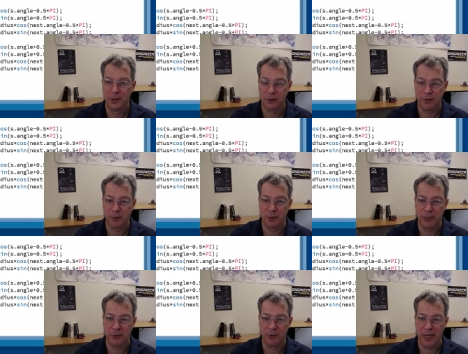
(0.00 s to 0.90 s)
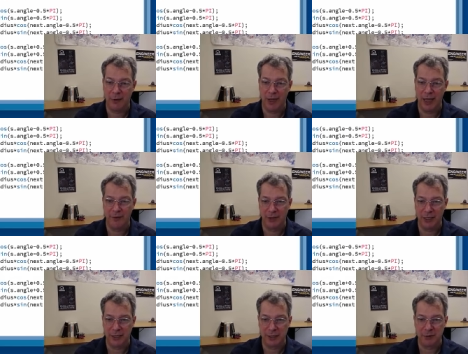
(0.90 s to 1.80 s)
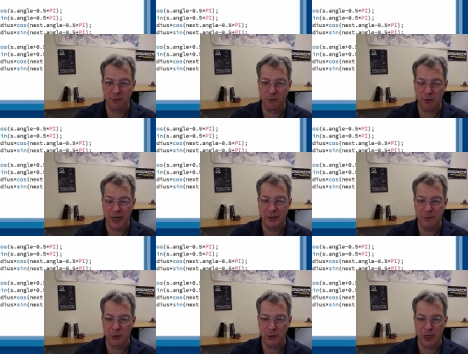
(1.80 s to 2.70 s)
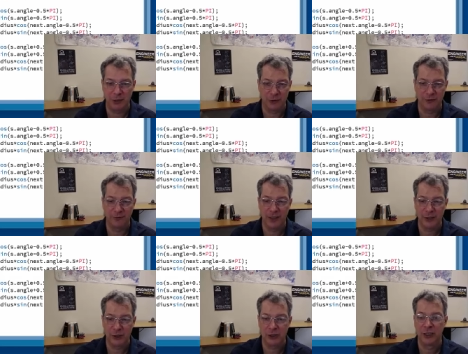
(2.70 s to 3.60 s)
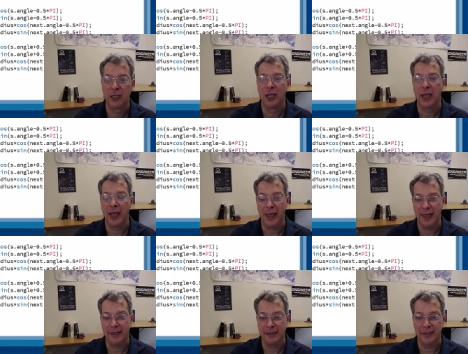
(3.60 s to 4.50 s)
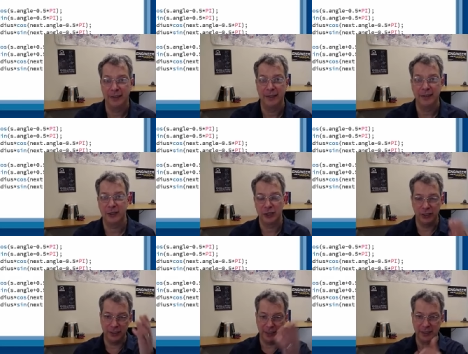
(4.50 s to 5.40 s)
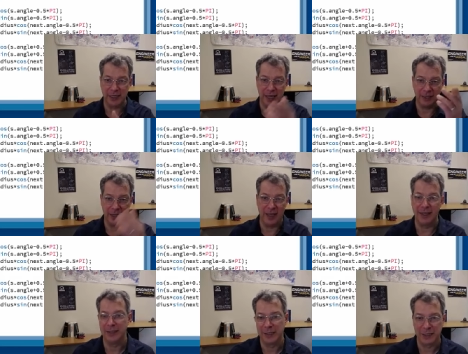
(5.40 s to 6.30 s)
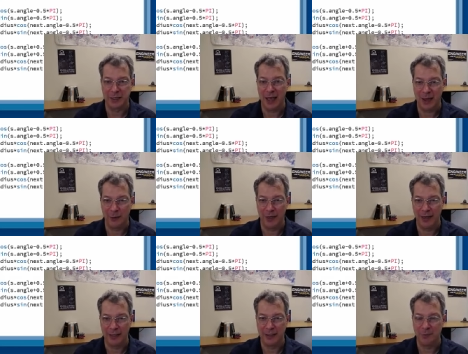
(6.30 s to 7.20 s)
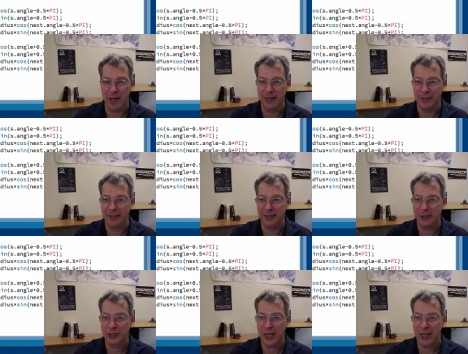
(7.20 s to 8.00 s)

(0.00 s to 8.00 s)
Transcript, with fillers: So there we go. Now I have a nice rainbow colored fish. And in addition, it's got lines outlining the body on each